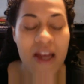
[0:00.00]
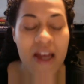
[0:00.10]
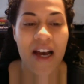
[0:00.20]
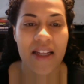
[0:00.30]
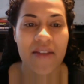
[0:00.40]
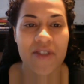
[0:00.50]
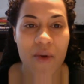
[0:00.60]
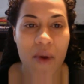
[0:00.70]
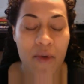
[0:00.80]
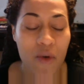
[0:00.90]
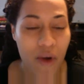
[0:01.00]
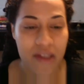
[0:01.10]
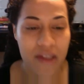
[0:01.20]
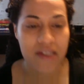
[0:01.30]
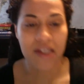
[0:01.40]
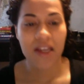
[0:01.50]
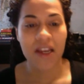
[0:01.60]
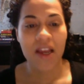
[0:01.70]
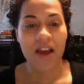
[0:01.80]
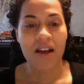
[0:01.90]
I'd love to go up north and
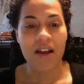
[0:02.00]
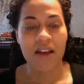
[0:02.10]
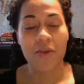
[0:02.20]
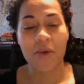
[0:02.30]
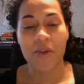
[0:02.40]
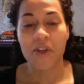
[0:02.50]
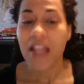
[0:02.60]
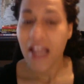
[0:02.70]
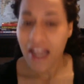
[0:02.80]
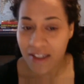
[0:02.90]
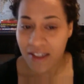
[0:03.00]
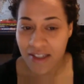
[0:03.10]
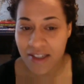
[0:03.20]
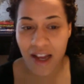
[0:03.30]
see the Northern Lights.